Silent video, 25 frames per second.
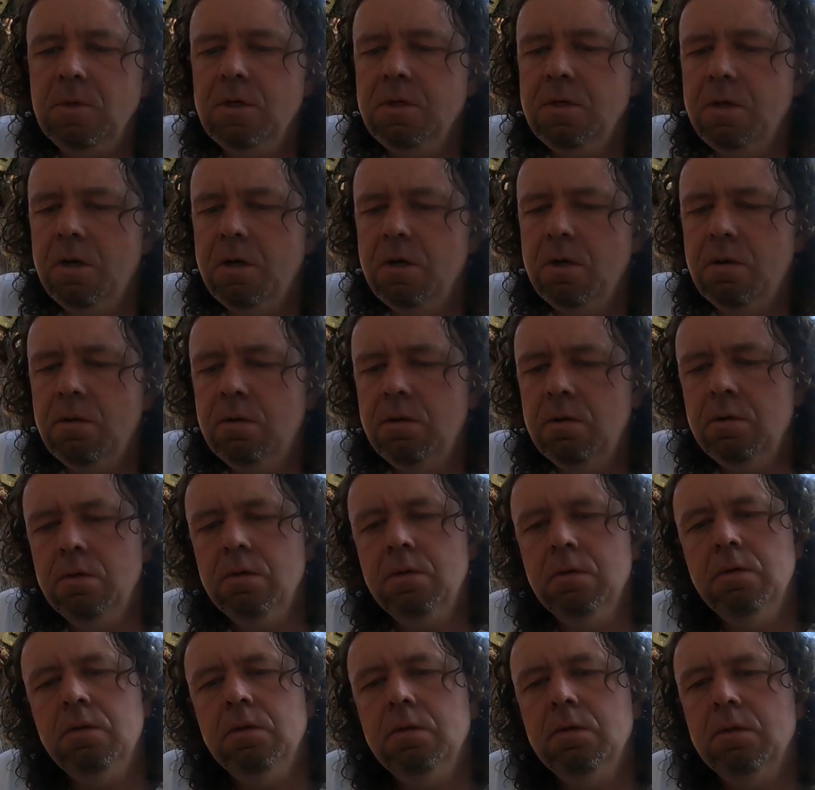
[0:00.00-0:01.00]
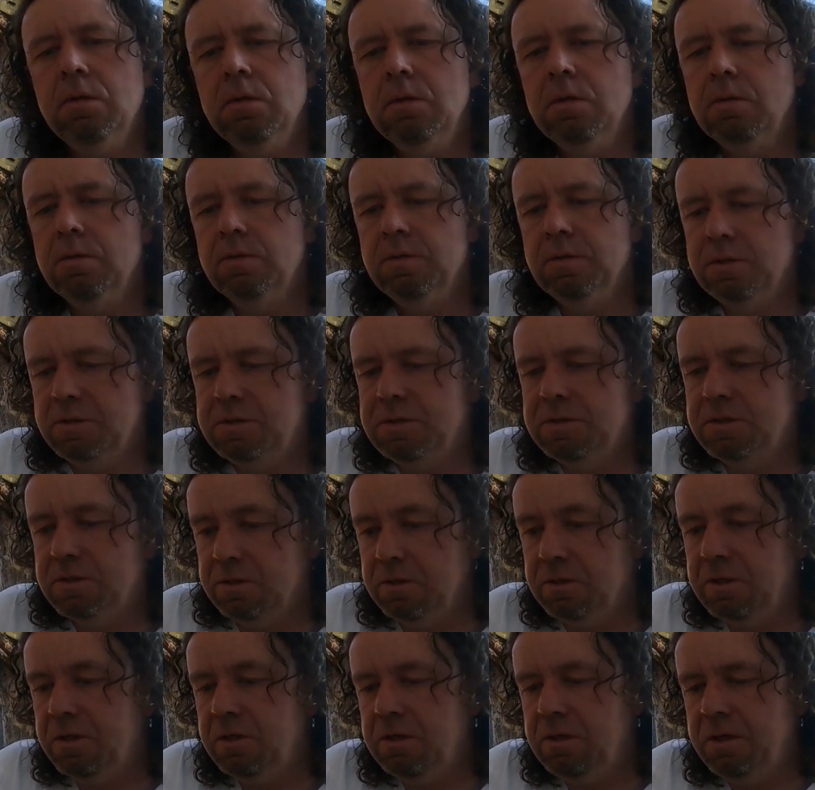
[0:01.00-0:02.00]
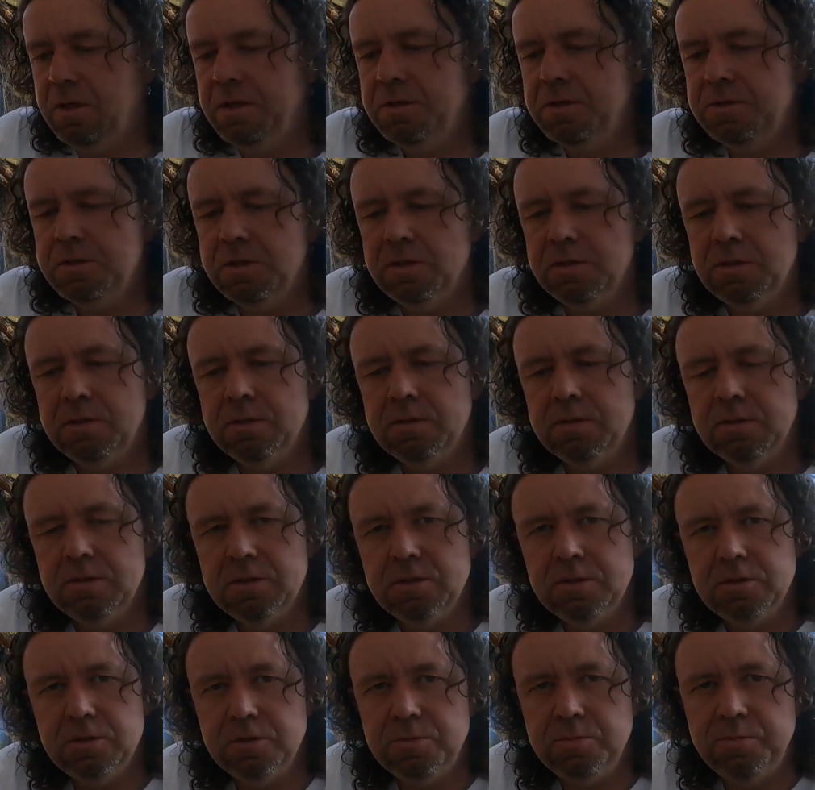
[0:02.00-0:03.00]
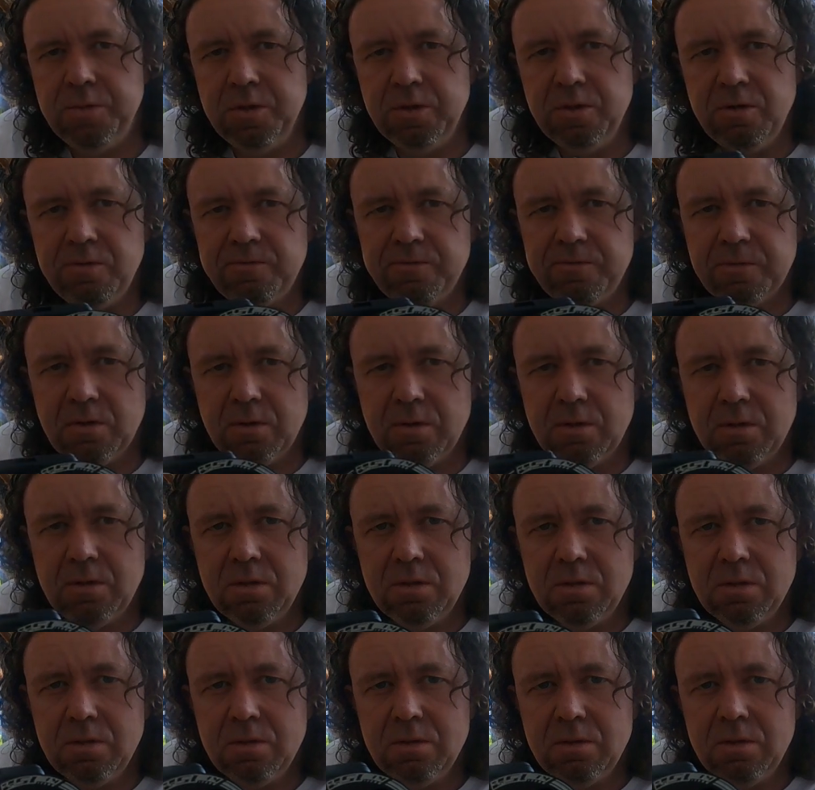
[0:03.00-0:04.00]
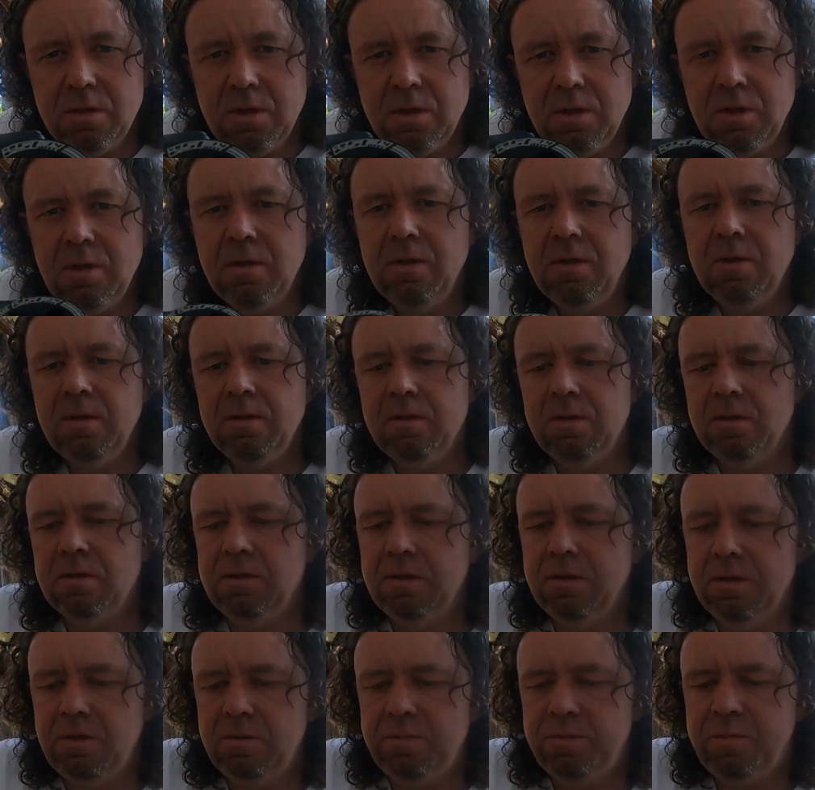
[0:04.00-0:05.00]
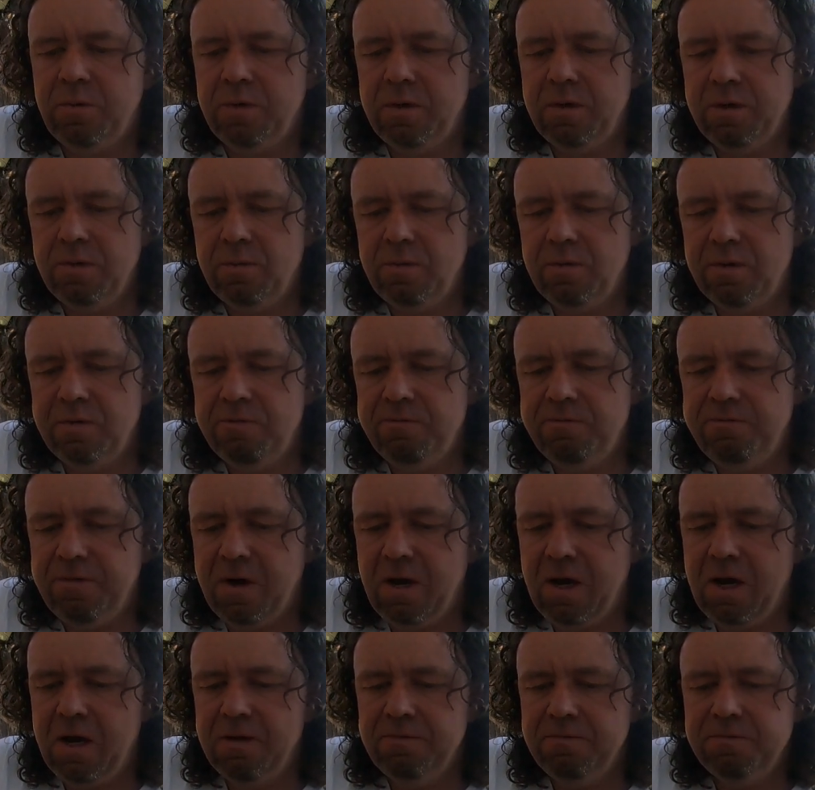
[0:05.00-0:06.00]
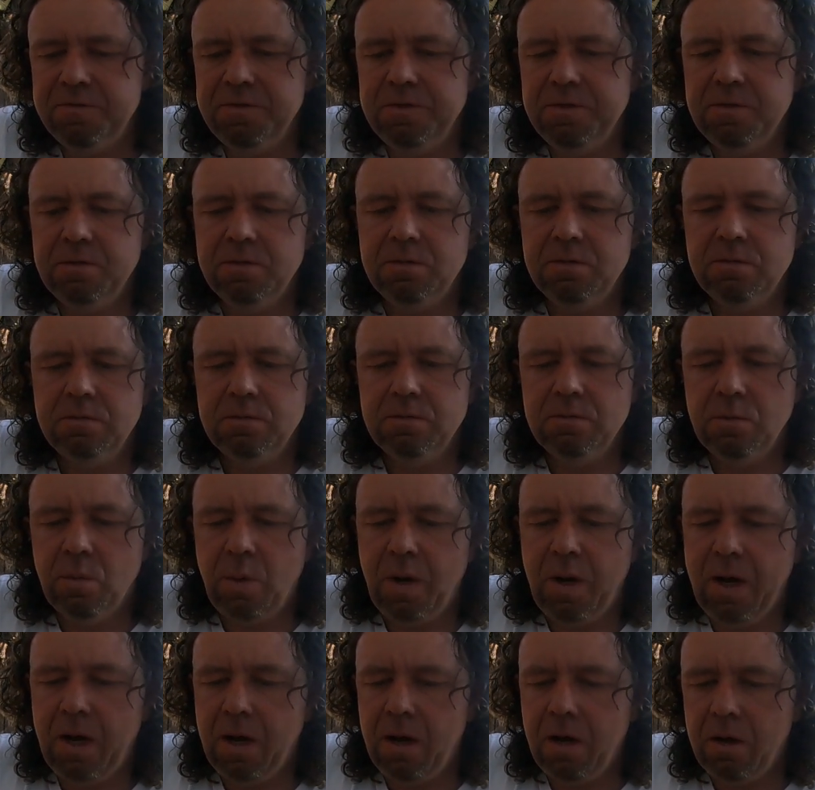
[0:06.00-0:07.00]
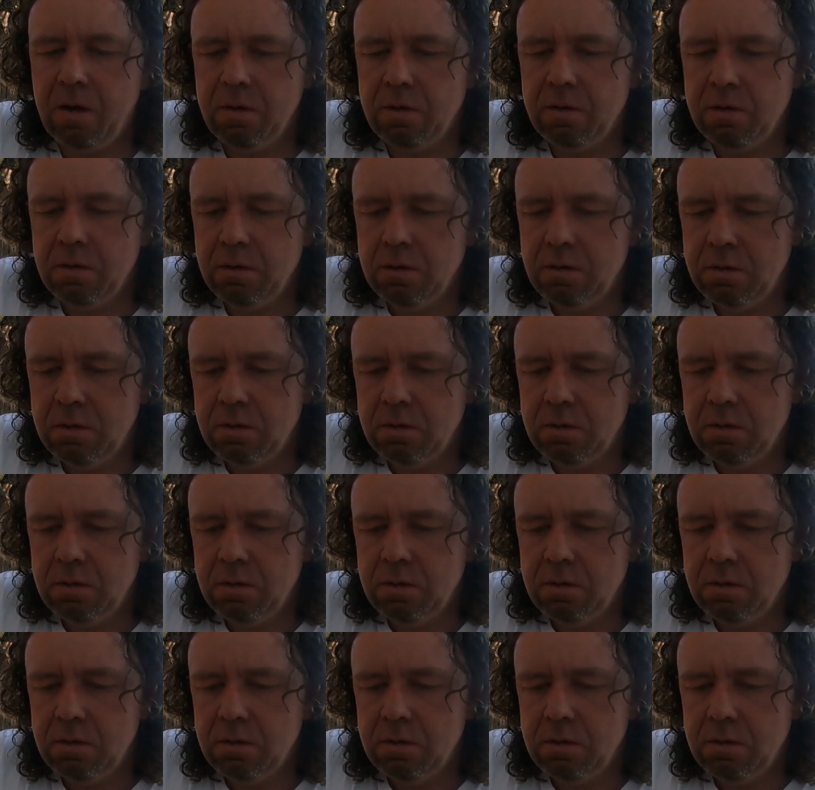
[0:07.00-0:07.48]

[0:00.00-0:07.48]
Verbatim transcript: You know, this is a little engine. This is beautiful. A little .15, dude. Wow.